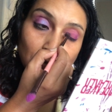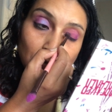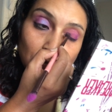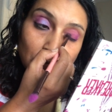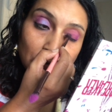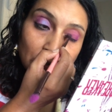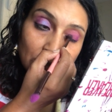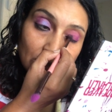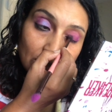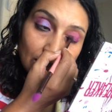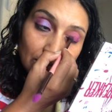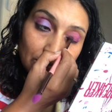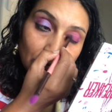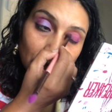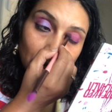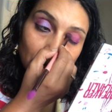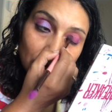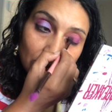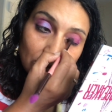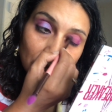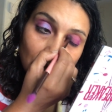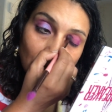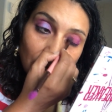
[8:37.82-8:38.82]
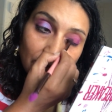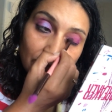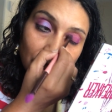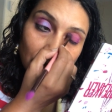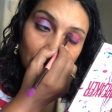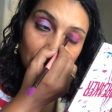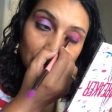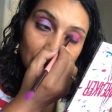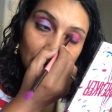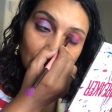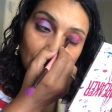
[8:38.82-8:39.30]
which I'm going to start
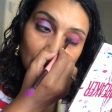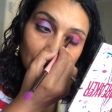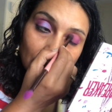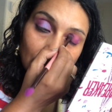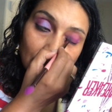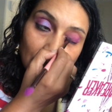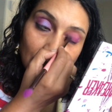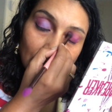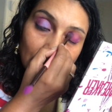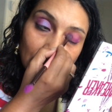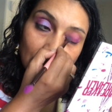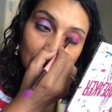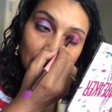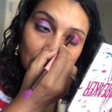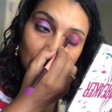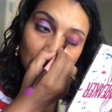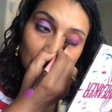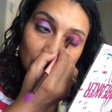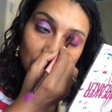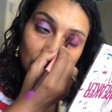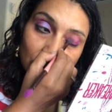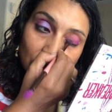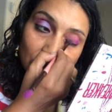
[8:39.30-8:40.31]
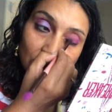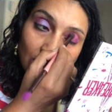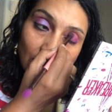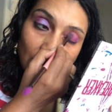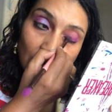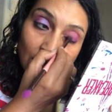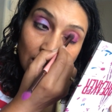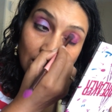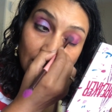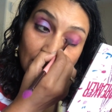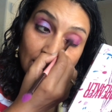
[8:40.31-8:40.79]
from the inner
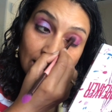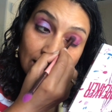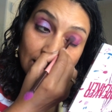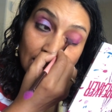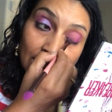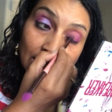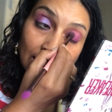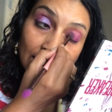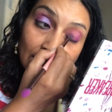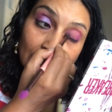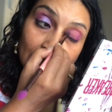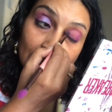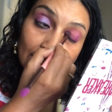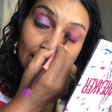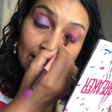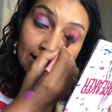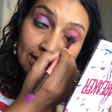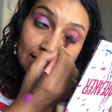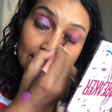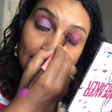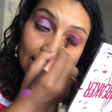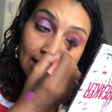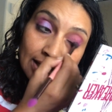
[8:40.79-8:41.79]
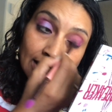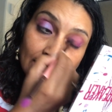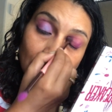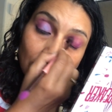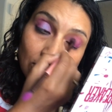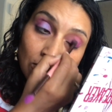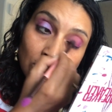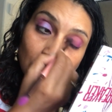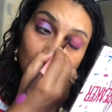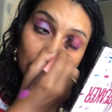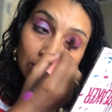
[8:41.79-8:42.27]
side and then take it
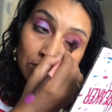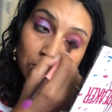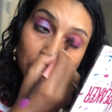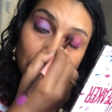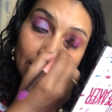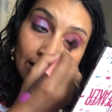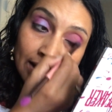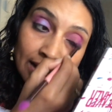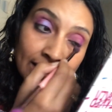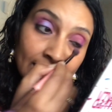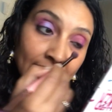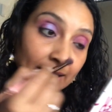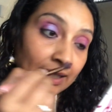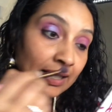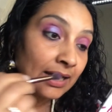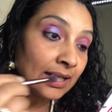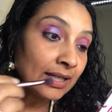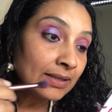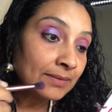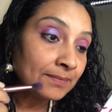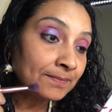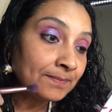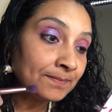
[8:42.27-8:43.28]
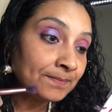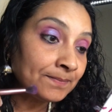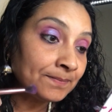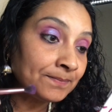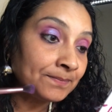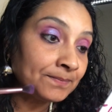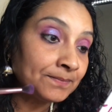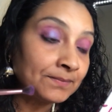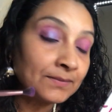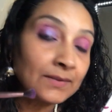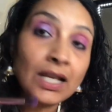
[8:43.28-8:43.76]
all the way.
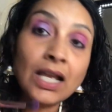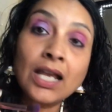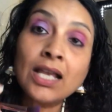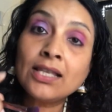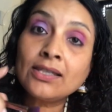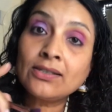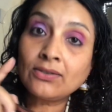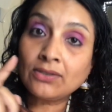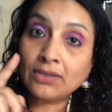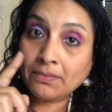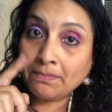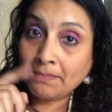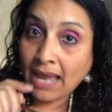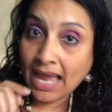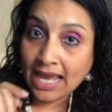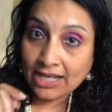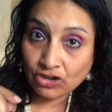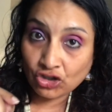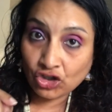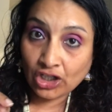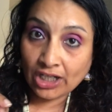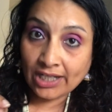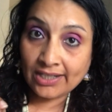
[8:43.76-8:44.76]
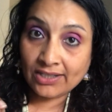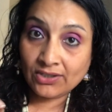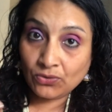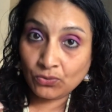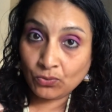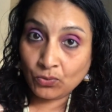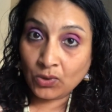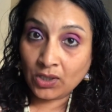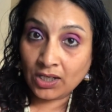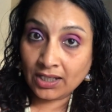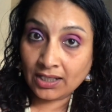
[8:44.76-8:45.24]
So the matte
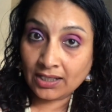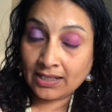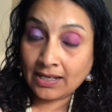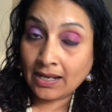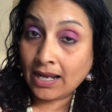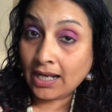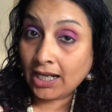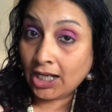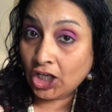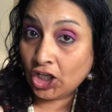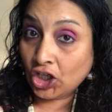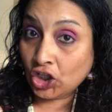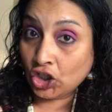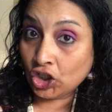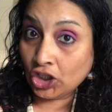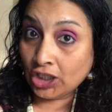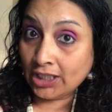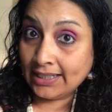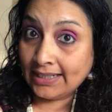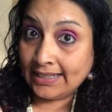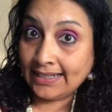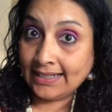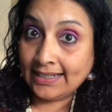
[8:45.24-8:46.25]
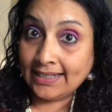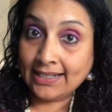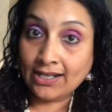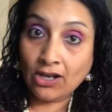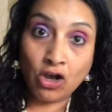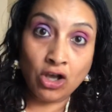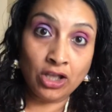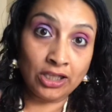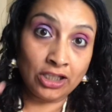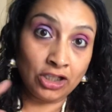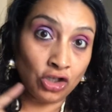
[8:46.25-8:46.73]
shades worked good
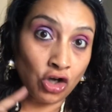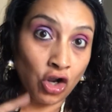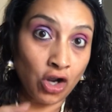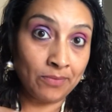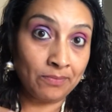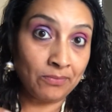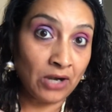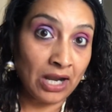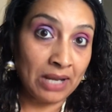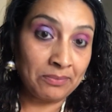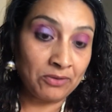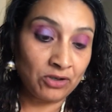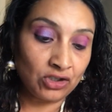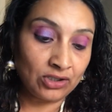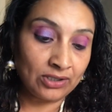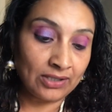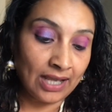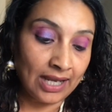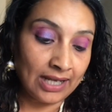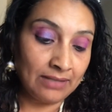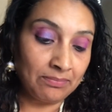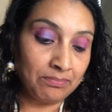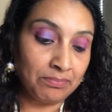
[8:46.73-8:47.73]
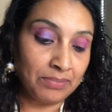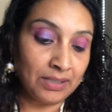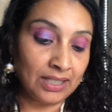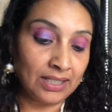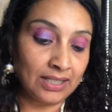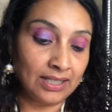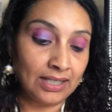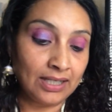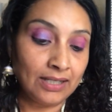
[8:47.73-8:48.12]
on the non-primer side, but